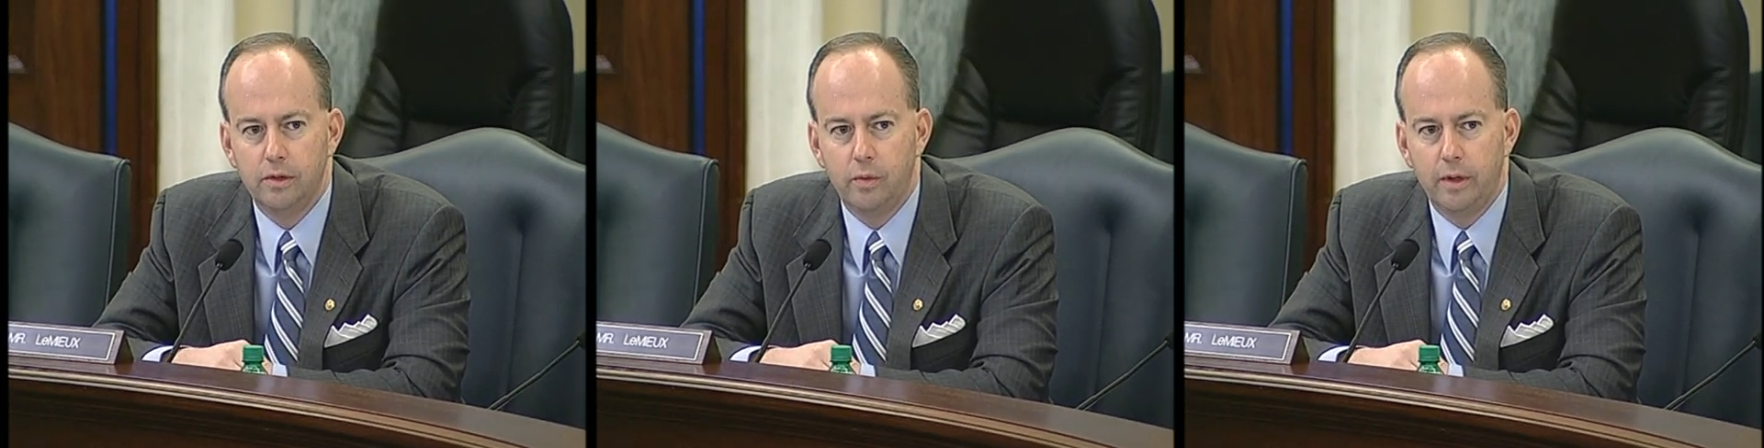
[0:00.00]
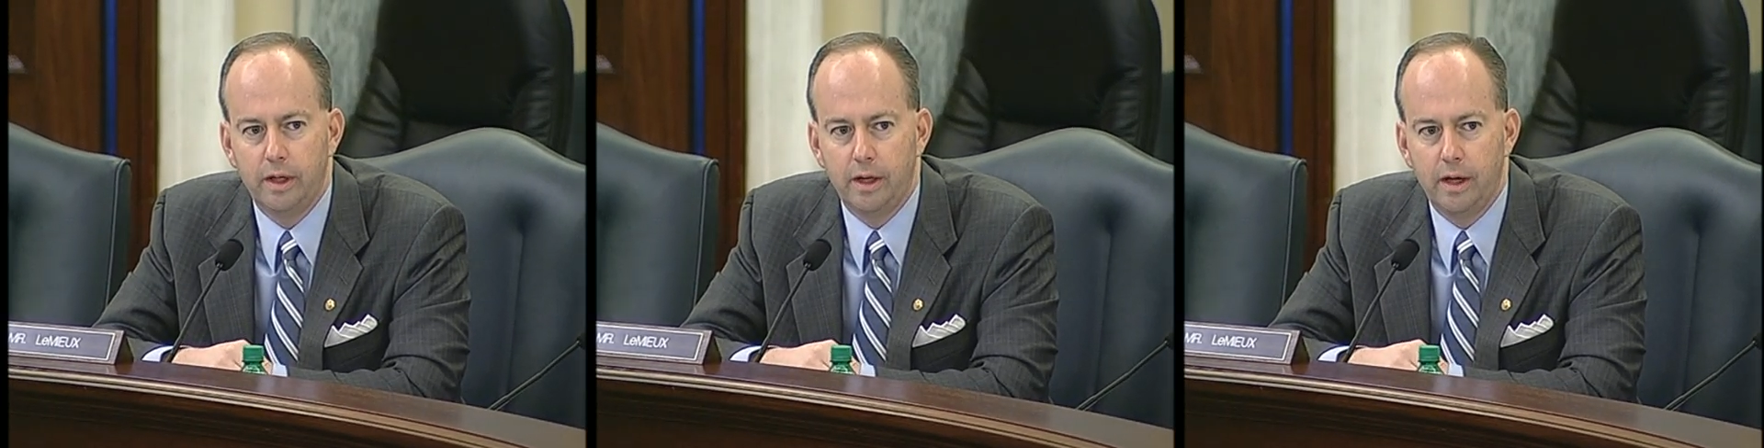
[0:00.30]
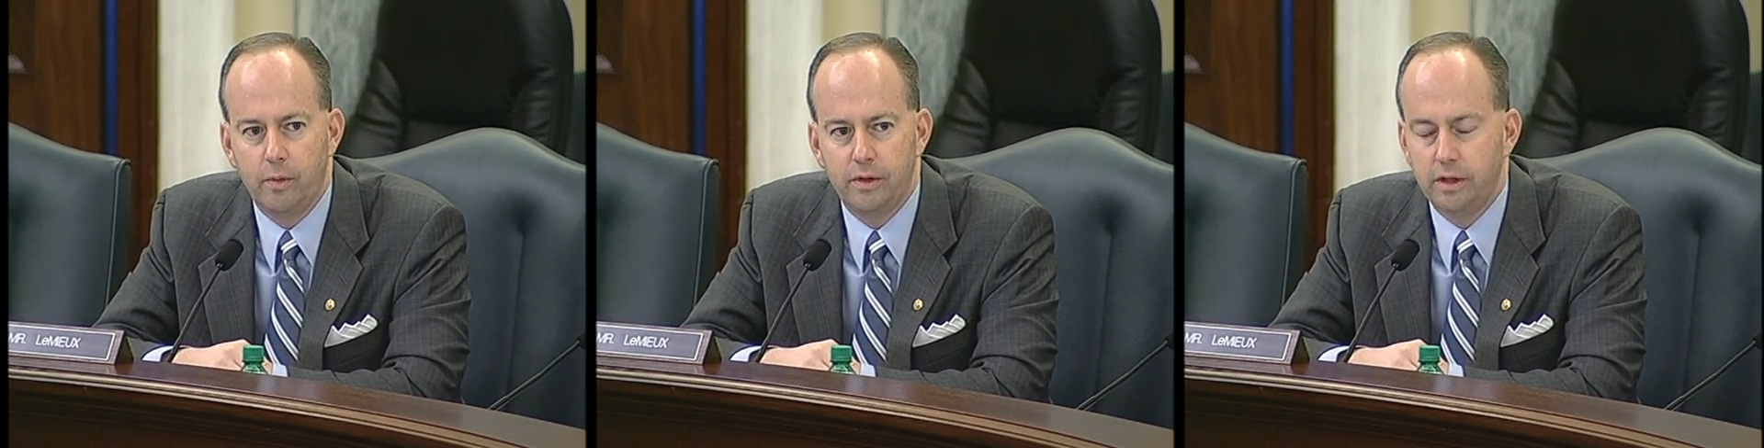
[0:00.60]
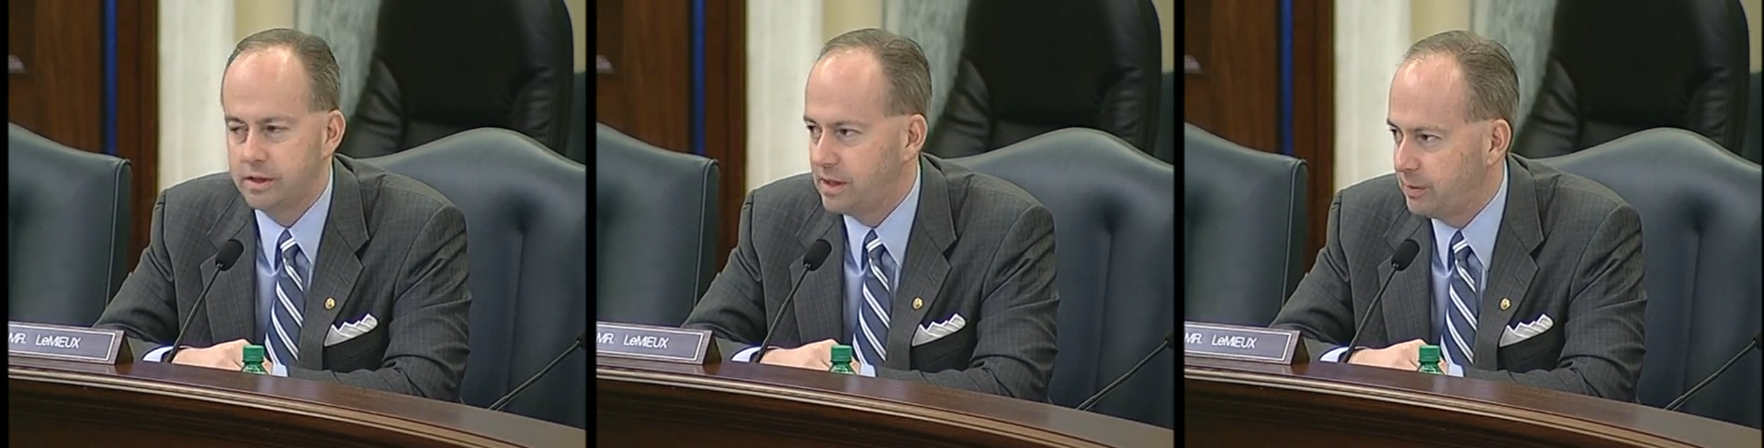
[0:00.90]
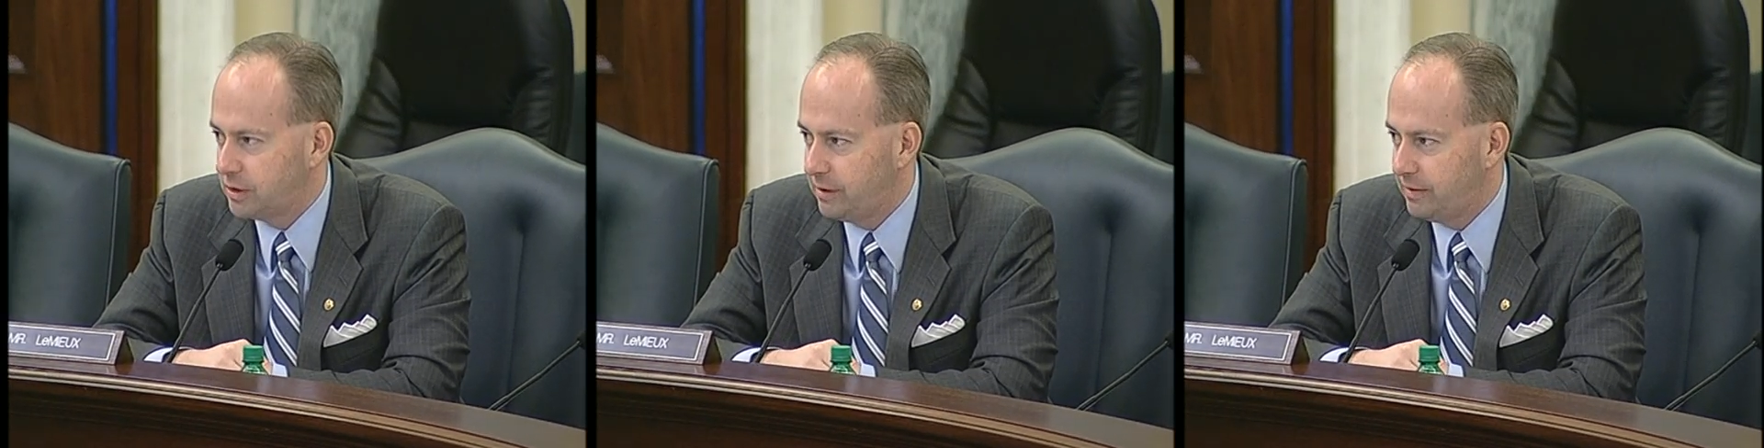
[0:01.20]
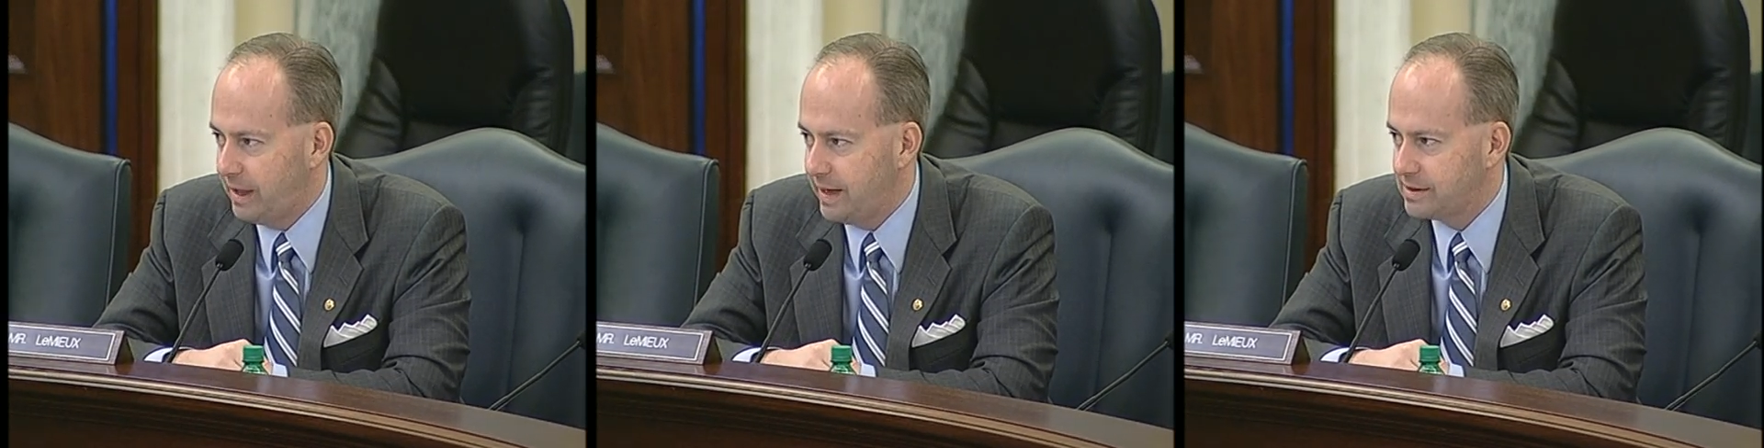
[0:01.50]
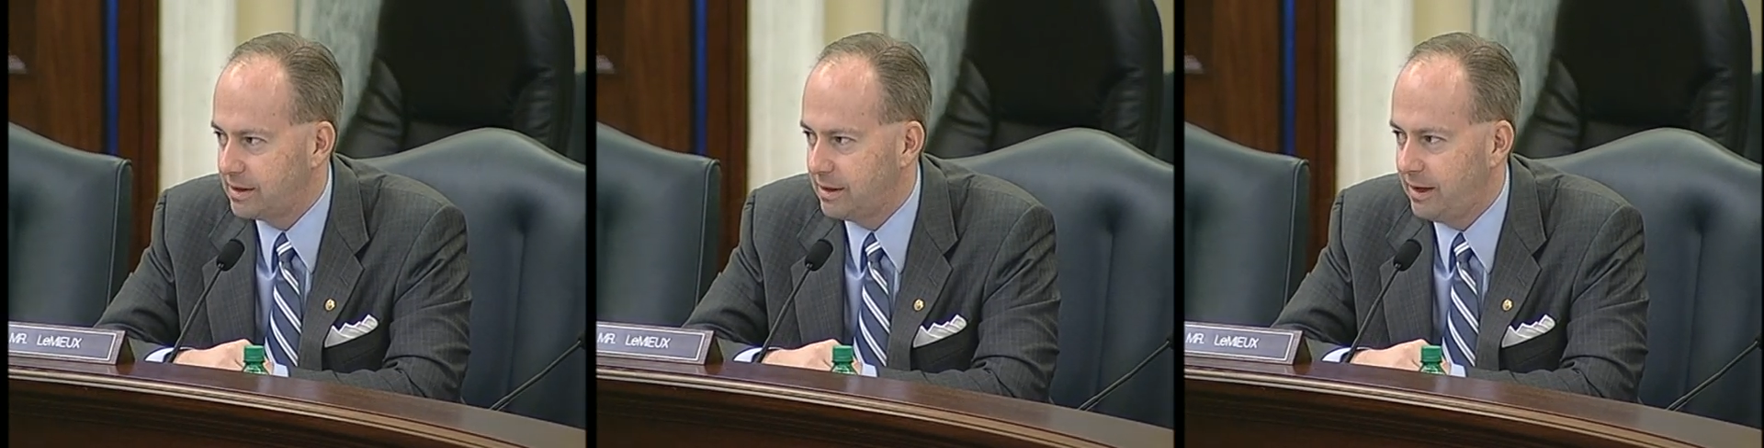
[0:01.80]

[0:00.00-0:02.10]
We, with the exception of Alaska,